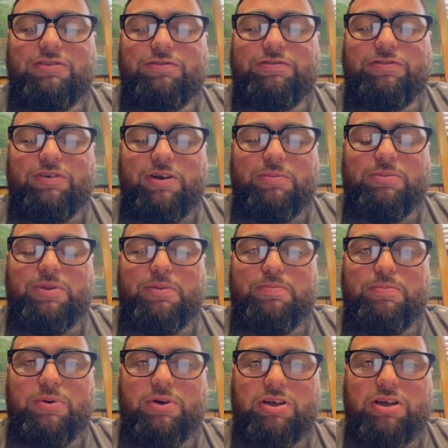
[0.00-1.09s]
from the
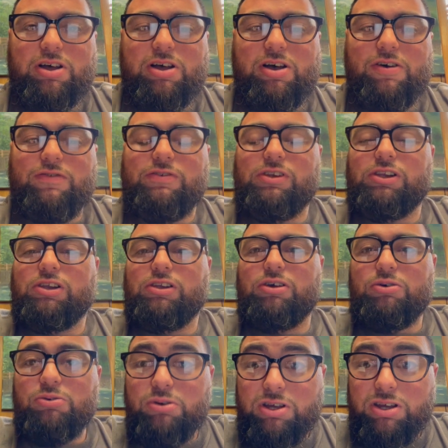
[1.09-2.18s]
book of
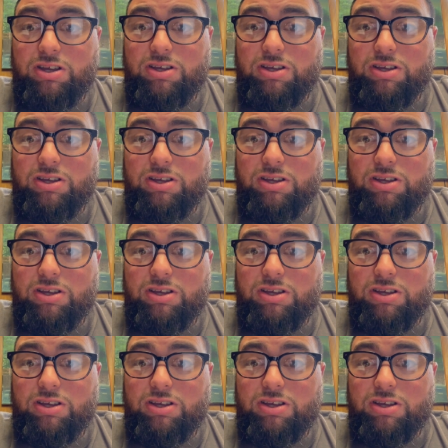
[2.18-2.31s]
Luke,